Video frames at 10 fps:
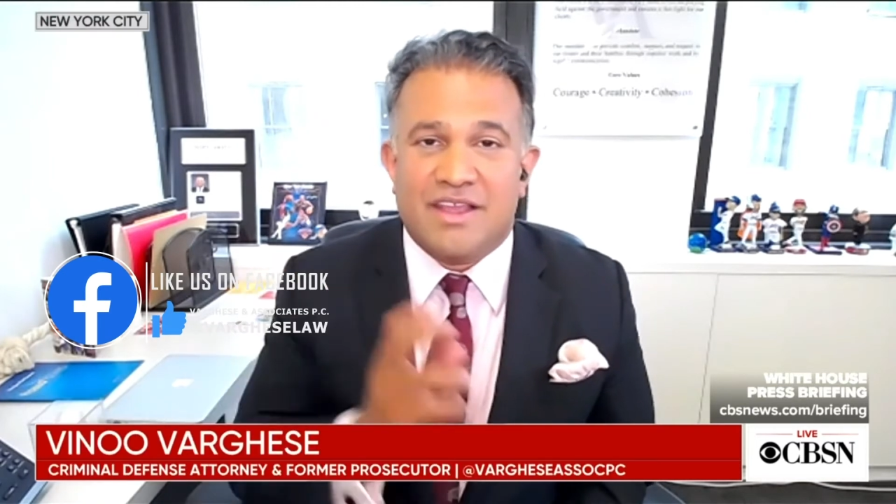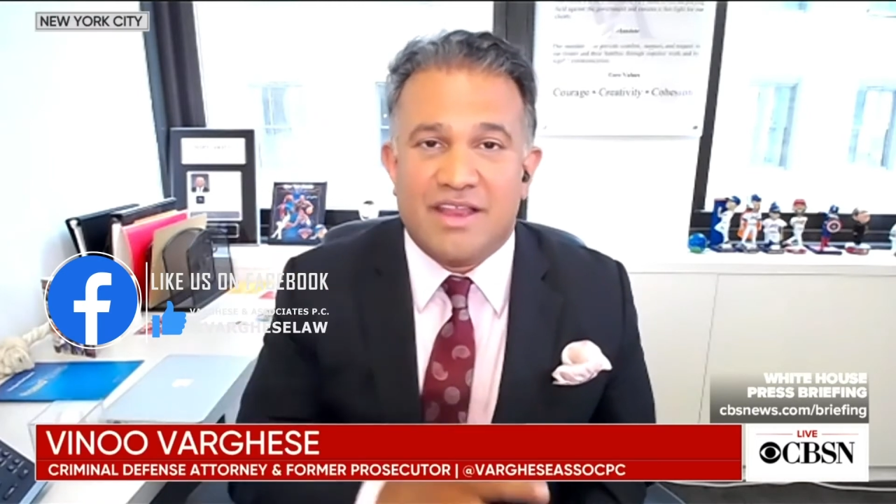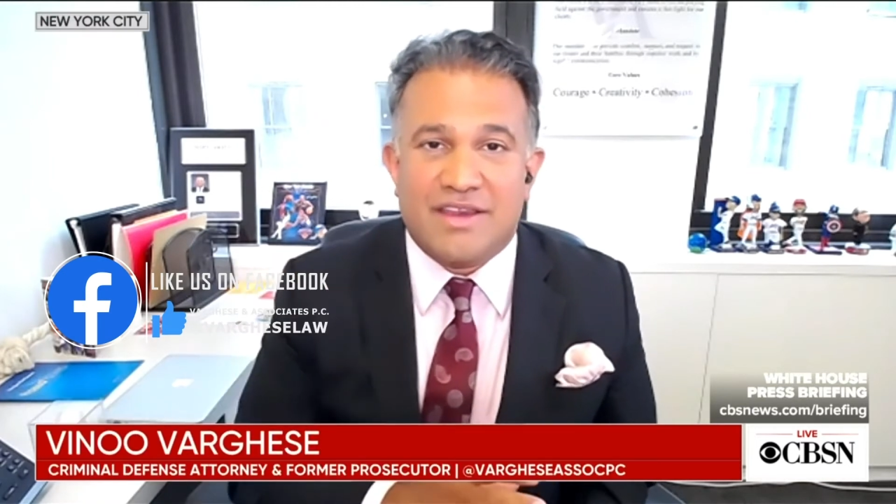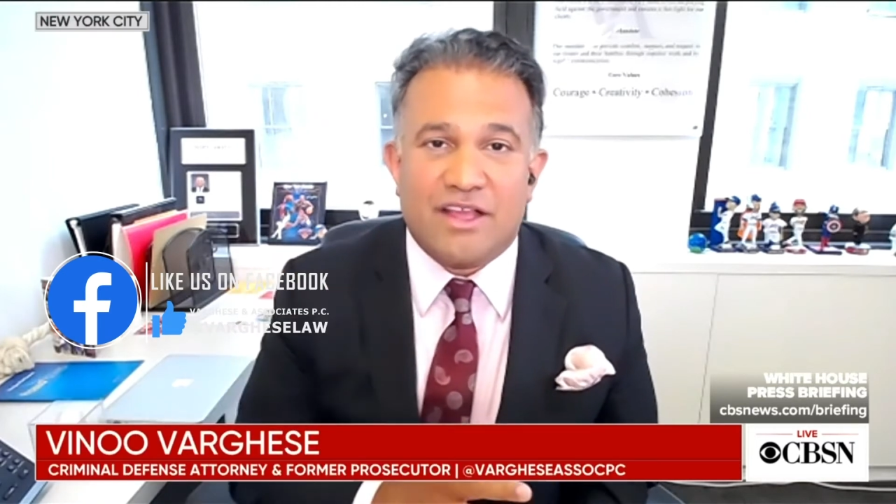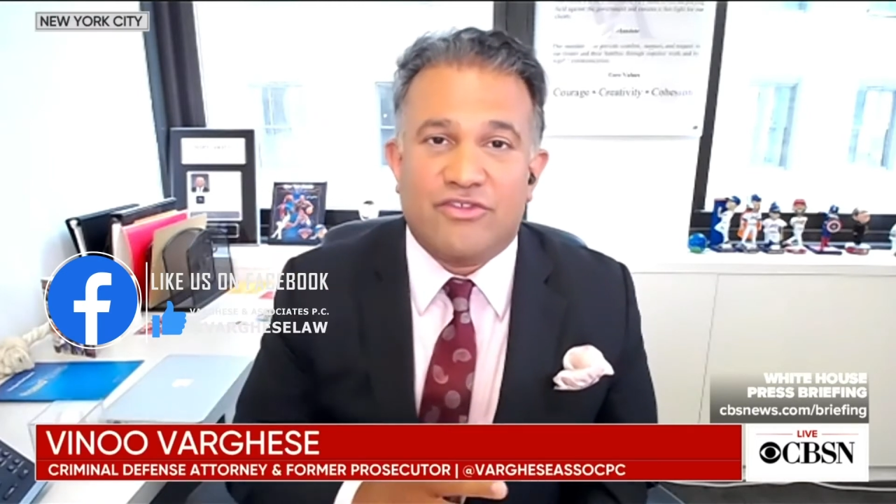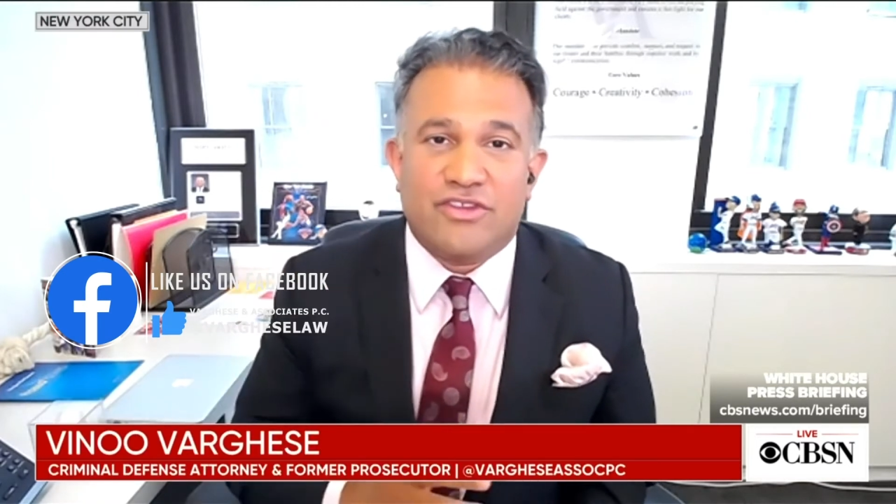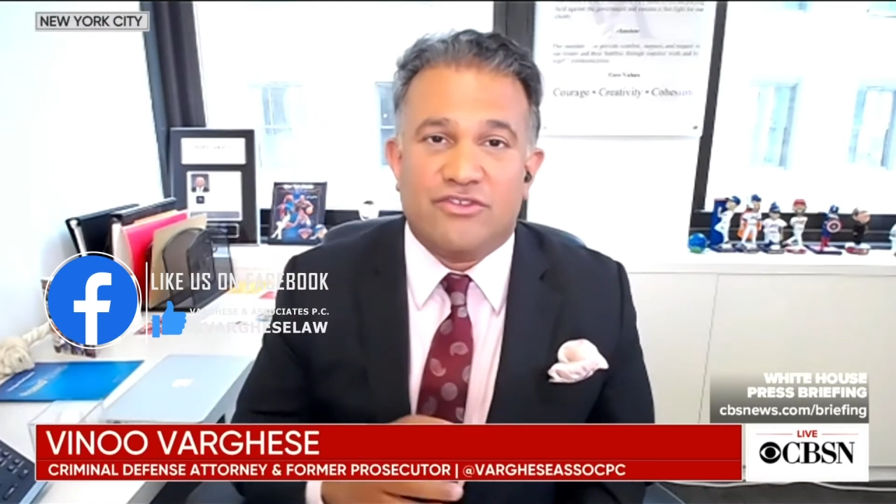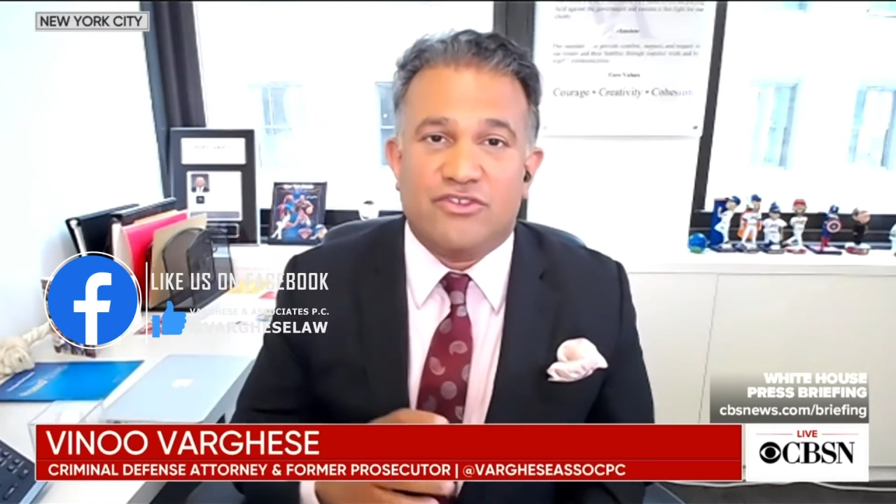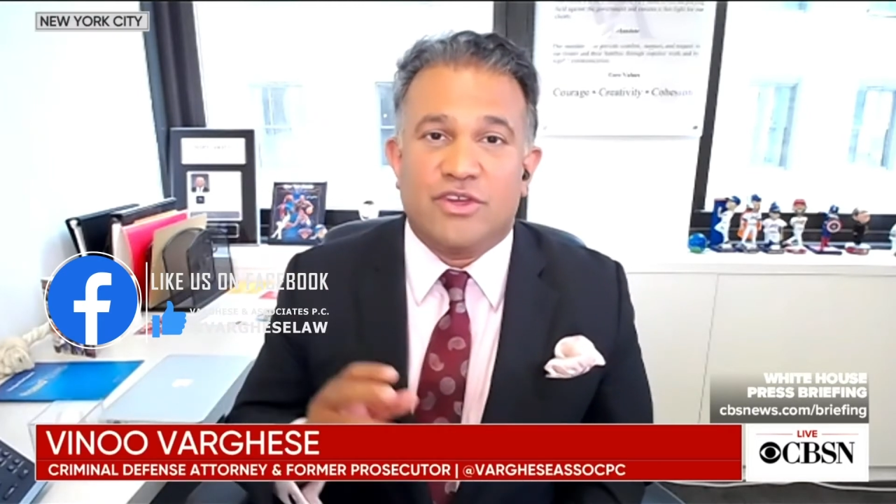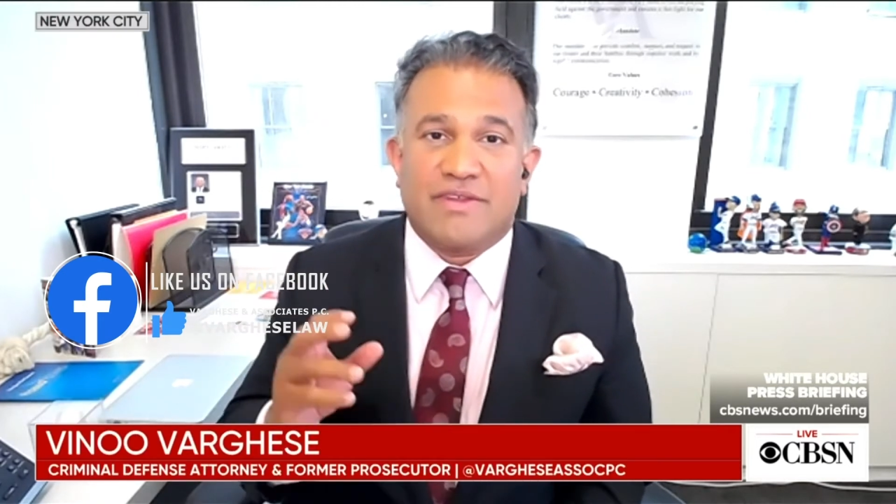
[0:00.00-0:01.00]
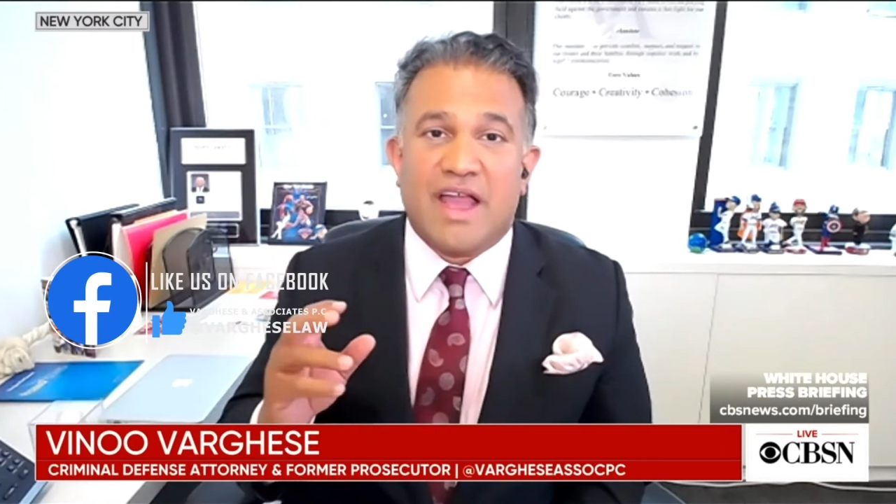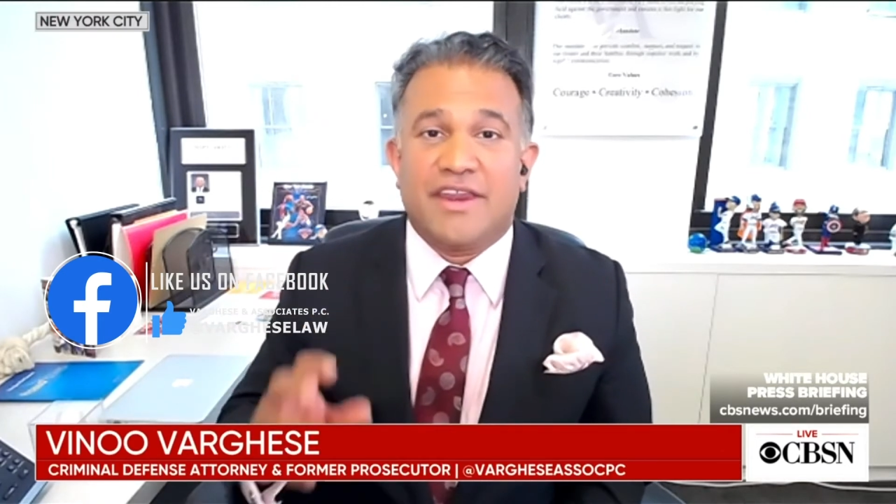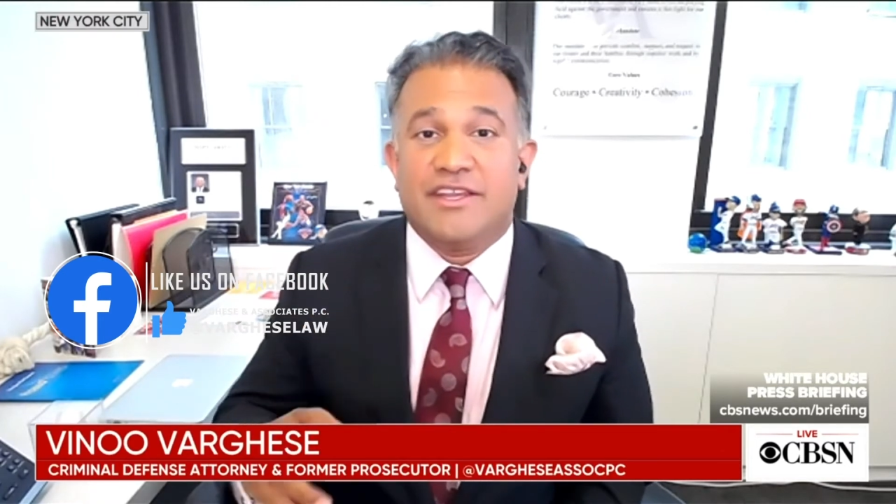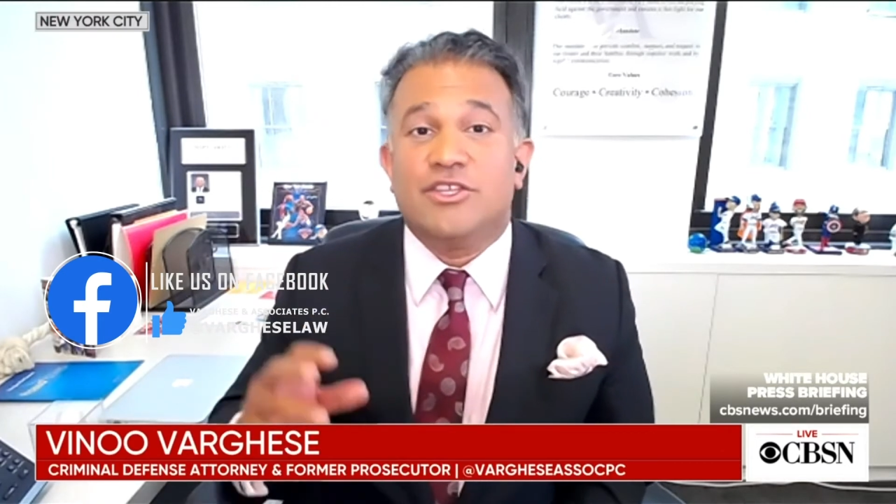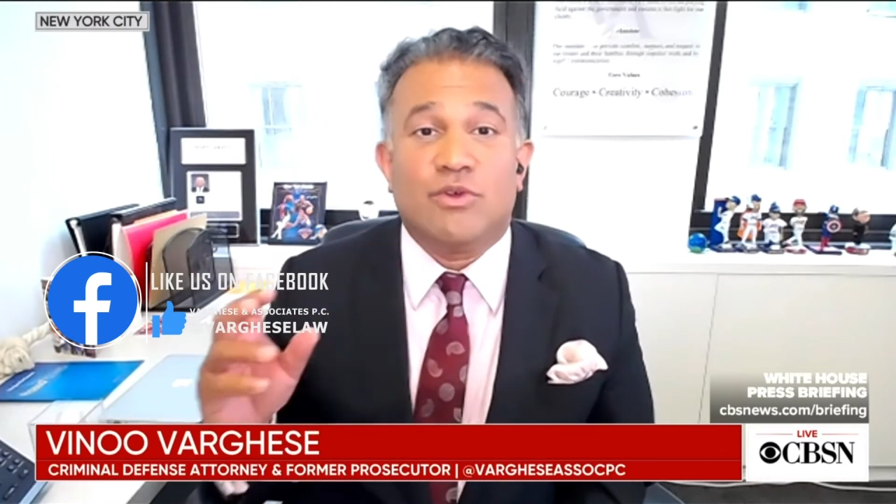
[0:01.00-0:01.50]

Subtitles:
Nelson should have gone into